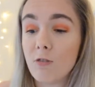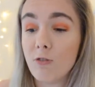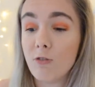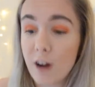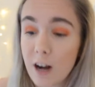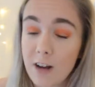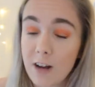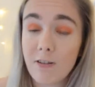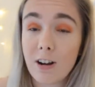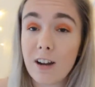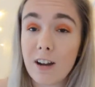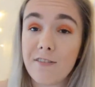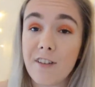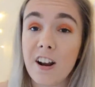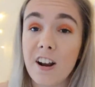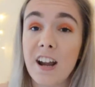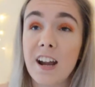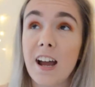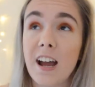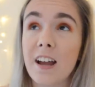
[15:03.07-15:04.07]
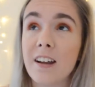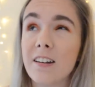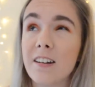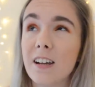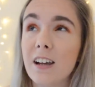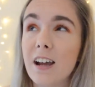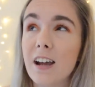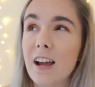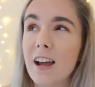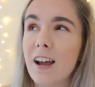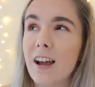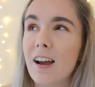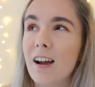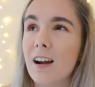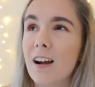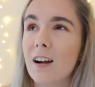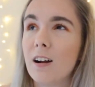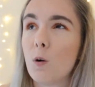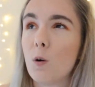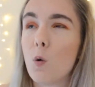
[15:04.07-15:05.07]
really, really funny and
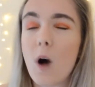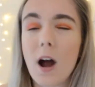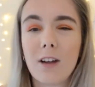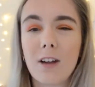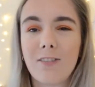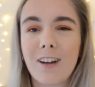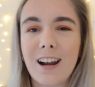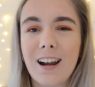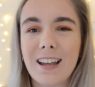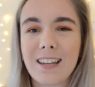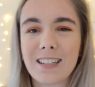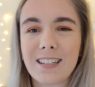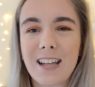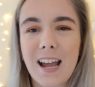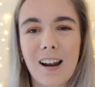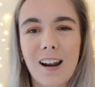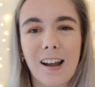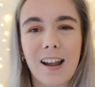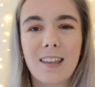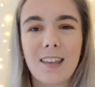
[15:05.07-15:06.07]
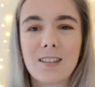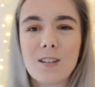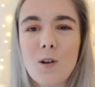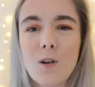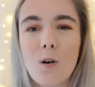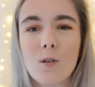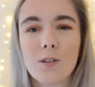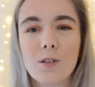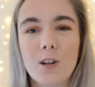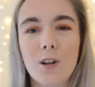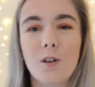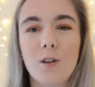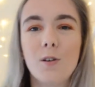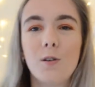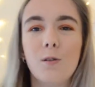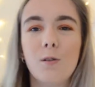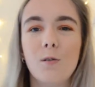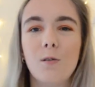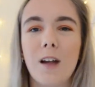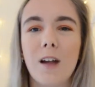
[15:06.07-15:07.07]
quite realistic. Like, it's not
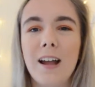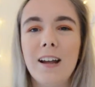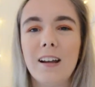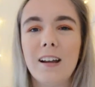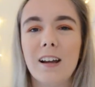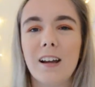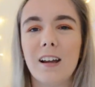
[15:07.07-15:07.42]
too like